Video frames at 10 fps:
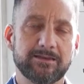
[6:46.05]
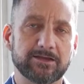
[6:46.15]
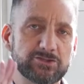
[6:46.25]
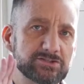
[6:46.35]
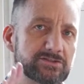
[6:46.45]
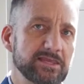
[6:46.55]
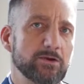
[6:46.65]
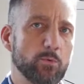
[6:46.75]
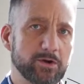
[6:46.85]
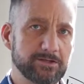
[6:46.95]
Now just think
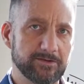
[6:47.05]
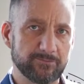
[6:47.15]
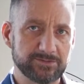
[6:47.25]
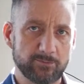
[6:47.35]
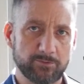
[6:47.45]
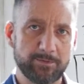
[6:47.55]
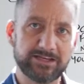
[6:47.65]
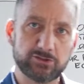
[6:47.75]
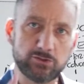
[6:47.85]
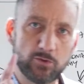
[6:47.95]
of what a difference it would
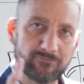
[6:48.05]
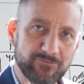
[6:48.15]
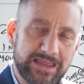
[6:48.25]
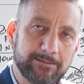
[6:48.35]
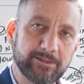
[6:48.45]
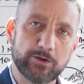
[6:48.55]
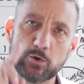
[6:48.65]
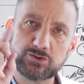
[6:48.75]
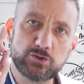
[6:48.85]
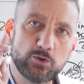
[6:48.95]
make to your family
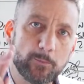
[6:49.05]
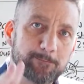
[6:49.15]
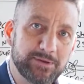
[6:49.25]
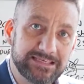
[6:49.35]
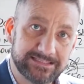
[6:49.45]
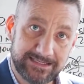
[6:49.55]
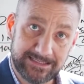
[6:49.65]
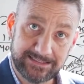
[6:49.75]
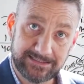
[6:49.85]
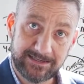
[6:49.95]
or to your
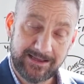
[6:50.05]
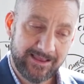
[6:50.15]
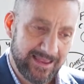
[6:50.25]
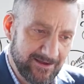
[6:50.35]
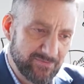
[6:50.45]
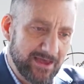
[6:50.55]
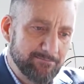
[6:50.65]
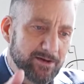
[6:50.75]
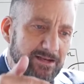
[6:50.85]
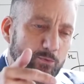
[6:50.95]
business if that
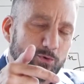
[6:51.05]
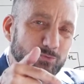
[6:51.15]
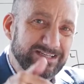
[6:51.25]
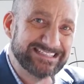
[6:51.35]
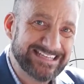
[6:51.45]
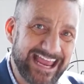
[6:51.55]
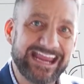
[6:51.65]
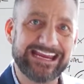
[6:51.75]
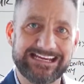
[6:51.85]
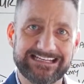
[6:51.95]
money were
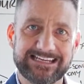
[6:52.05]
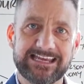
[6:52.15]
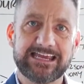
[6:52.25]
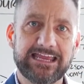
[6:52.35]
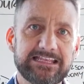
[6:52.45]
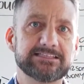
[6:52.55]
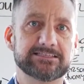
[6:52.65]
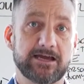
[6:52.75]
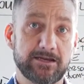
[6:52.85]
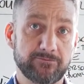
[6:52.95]
retained
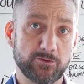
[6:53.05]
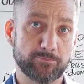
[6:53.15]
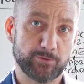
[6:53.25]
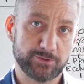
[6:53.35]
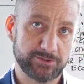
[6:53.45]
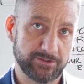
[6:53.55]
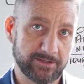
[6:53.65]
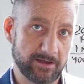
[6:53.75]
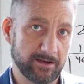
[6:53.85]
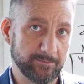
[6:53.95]
inside of your personal
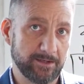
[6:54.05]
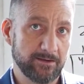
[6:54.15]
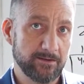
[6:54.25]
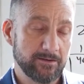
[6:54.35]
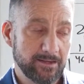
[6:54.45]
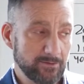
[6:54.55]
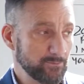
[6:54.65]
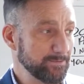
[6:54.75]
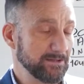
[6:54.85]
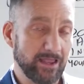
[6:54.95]
economy. It
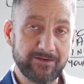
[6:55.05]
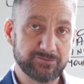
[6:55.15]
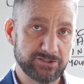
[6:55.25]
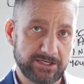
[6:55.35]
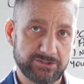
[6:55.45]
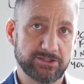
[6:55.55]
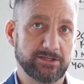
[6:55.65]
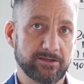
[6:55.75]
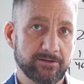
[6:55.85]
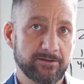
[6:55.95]
would be life-changing.
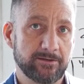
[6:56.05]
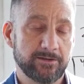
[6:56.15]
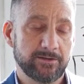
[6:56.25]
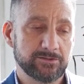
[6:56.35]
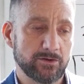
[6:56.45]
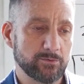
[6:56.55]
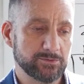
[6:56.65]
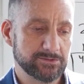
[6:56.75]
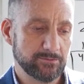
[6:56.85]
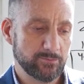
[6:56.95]
Talk
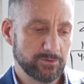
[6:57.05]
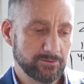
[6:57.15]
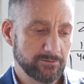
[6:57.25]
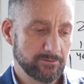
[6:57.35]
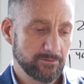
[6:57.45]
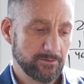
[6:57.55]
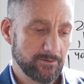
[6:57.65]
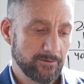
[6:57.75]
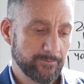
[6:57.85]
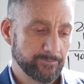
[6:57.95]
with someone
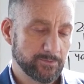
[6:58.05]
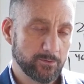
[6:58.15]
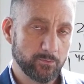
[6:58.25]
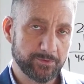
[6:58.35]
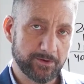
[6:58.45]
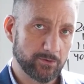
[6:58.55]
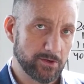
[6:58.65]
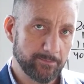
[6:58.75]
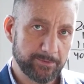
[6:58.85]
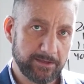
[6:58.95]
with our
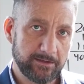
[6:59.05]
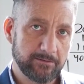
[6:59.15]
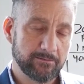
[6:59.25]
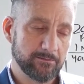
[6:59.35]
company.